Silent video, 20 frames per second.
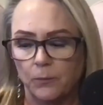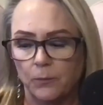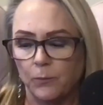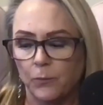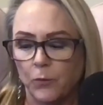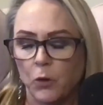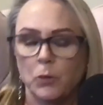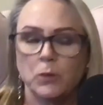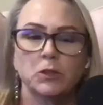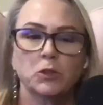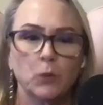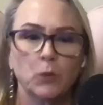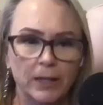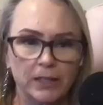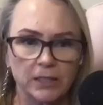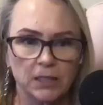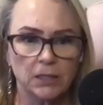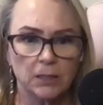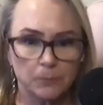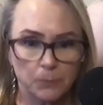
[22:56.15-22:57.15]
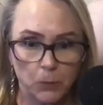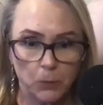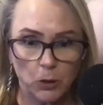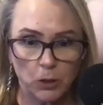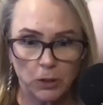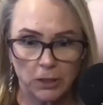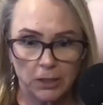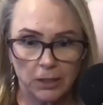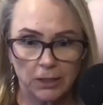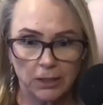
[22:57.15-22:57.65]
you address in the
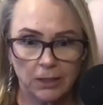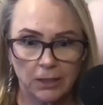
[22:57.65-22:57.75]
book,